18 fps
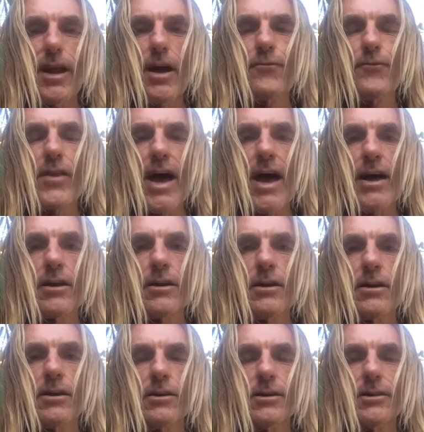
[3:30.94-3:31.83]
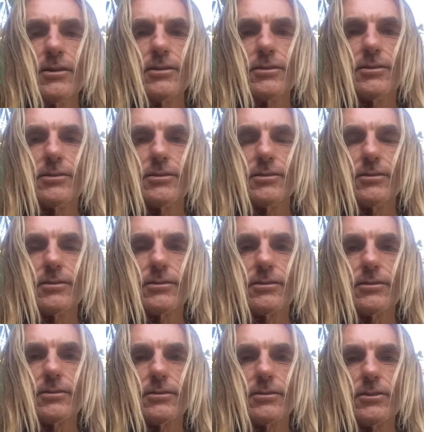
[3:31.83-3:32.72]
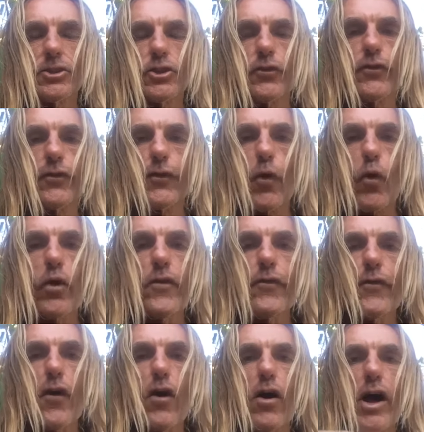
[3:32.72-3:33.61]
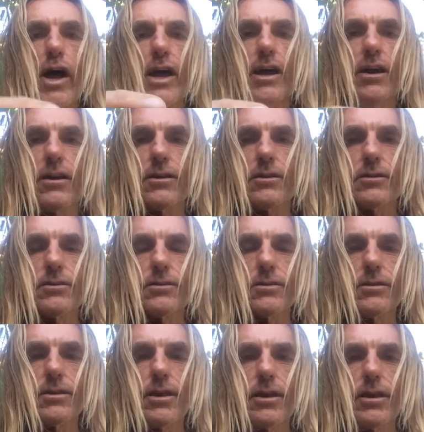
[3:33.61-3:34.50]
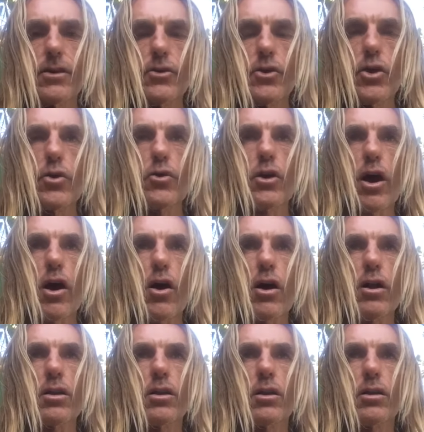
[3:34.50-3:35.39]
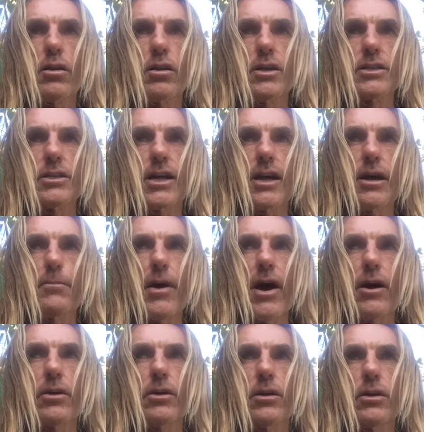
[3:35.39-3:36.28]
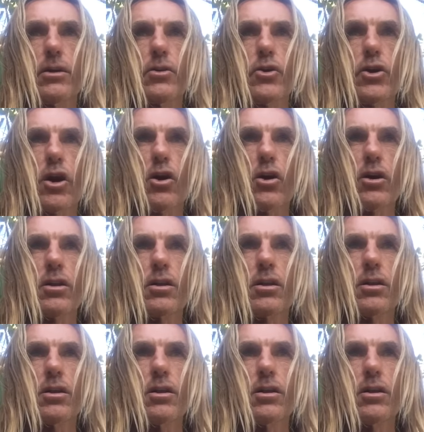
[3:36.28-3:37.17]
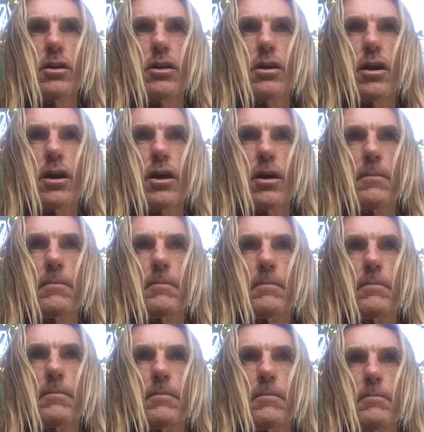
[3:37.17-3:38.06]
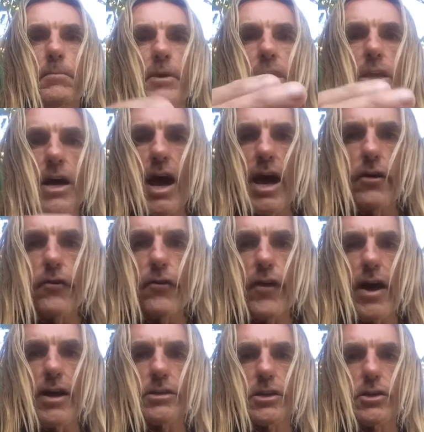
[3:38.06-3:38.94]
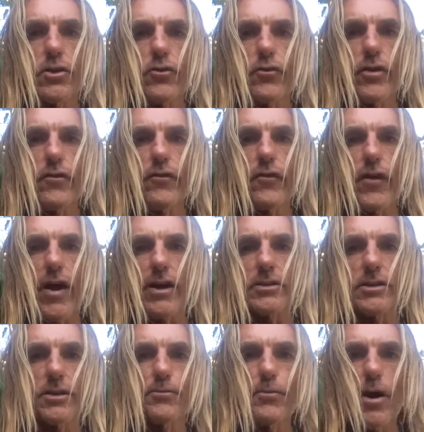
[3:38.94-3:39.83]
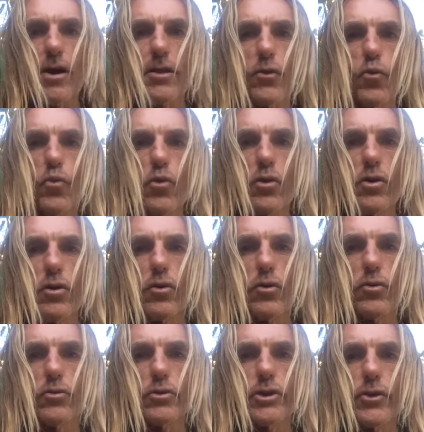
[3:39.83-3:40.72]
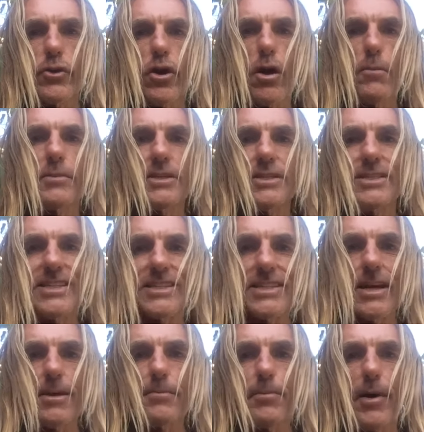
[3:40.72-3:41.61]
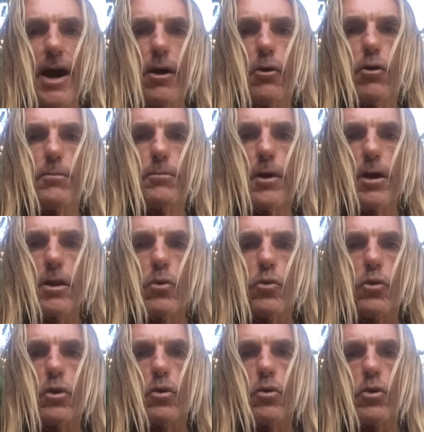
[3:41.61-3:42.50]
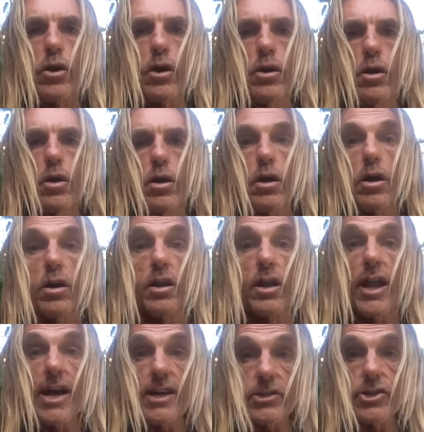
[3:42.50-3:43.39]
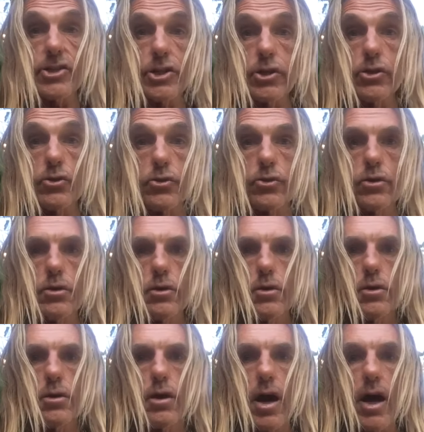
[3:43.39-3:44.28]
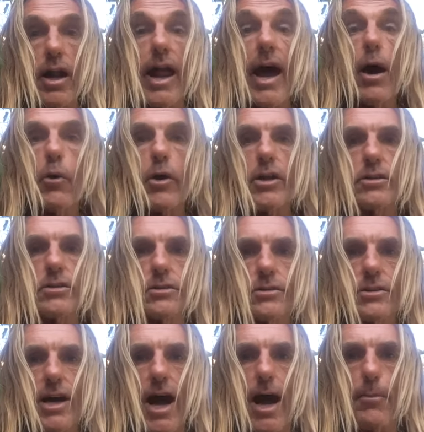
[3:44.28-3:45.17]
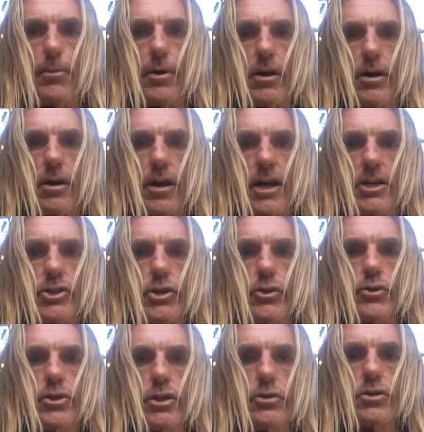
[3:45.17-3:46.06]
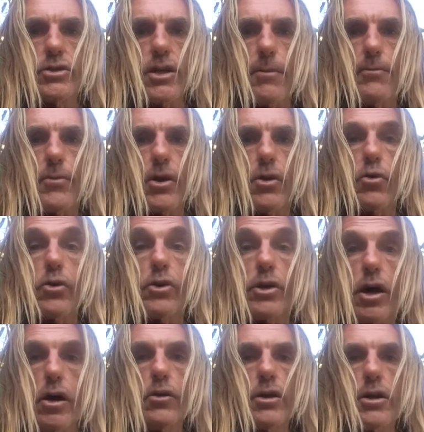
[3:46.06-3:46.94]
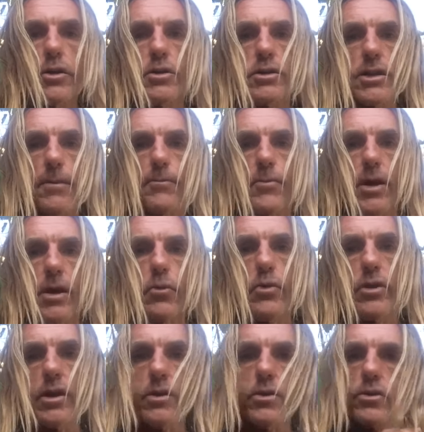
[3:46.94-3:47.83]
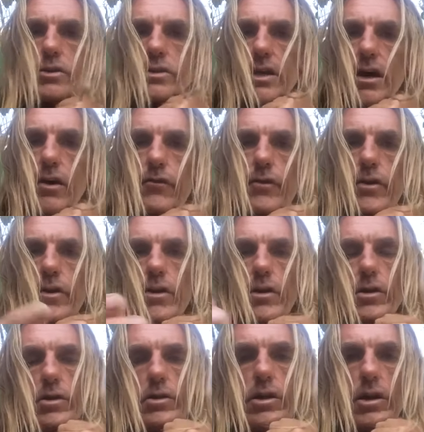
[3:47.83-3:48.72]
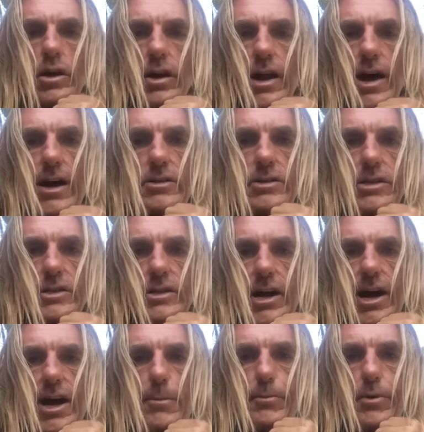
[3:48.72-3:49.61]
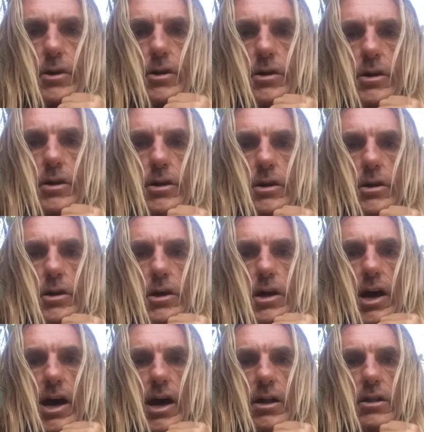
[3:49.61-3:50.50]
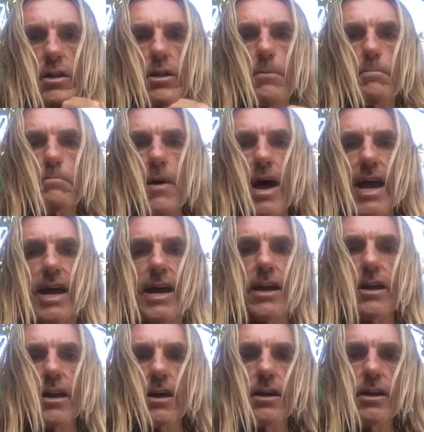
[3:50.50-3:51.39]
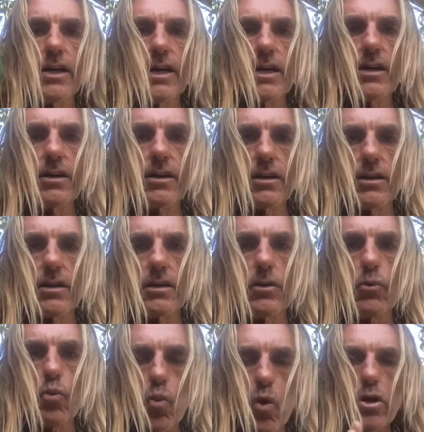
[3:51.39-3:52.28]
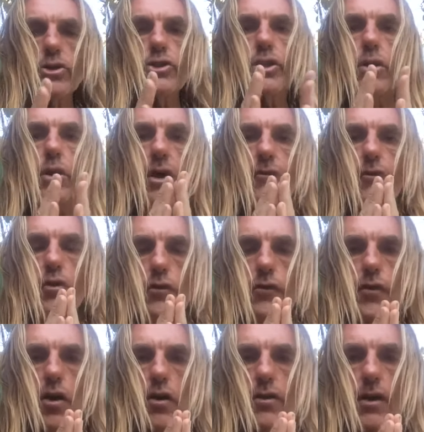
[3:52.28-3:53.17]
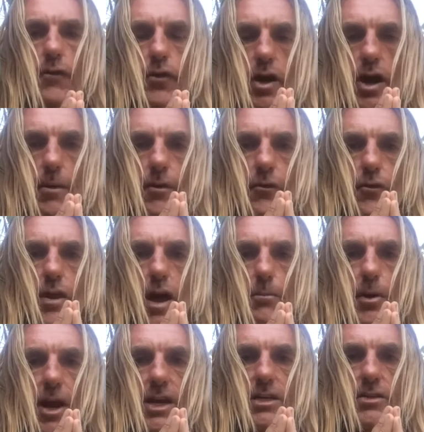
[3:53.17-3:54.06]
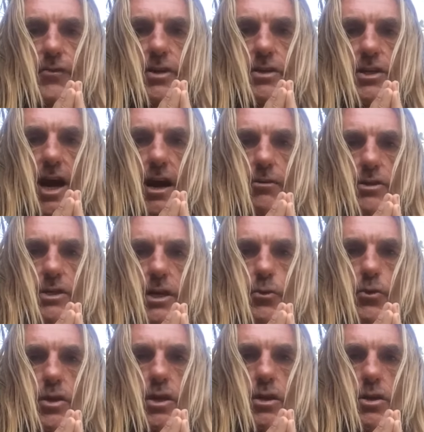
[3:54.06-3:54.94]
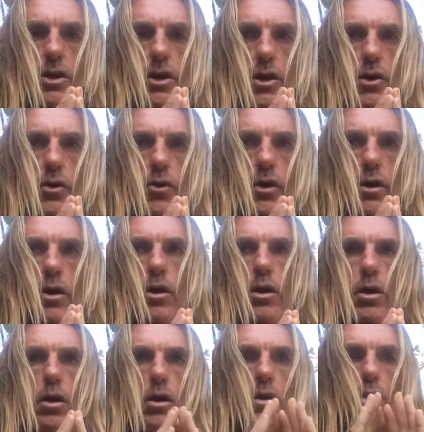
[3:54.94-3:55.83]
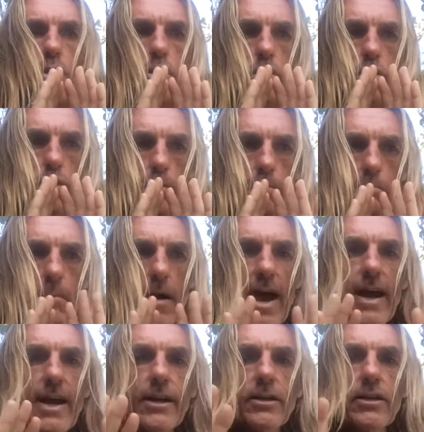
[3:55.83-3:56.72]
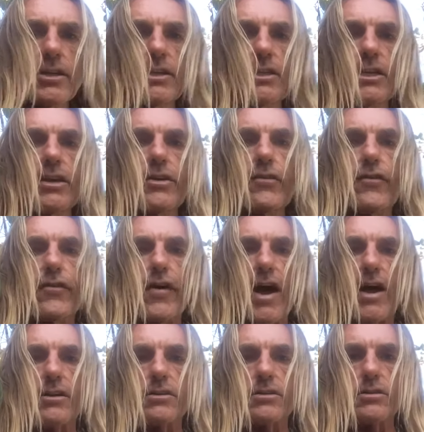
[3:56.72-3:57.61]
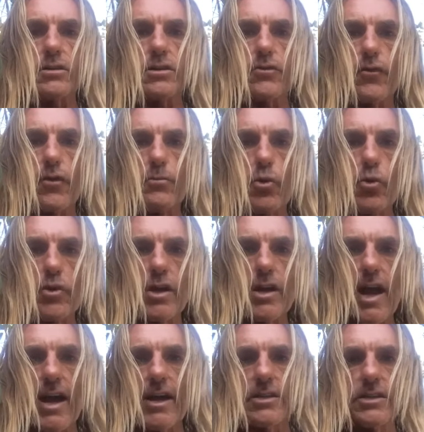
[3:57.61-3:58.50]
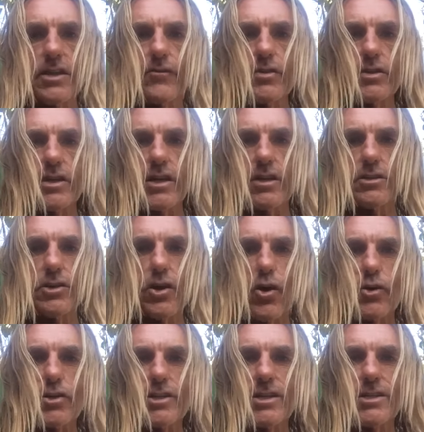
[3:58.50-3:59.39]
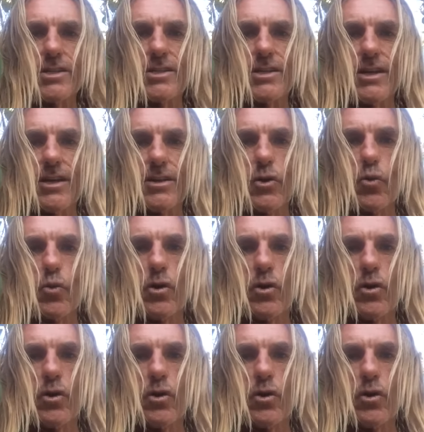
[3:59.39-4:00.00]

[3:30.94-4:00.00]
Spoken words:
And then to fortify, you can't, this thing about you can't be affected or infected by the world, you can't be disempowered by the world unless you allow it to happen, unless you do something or don't do something within yourself that allows it to happen. And the main, once you, if you're coming from that place of integrity within you, your main defense from all the negativity and toxicity in the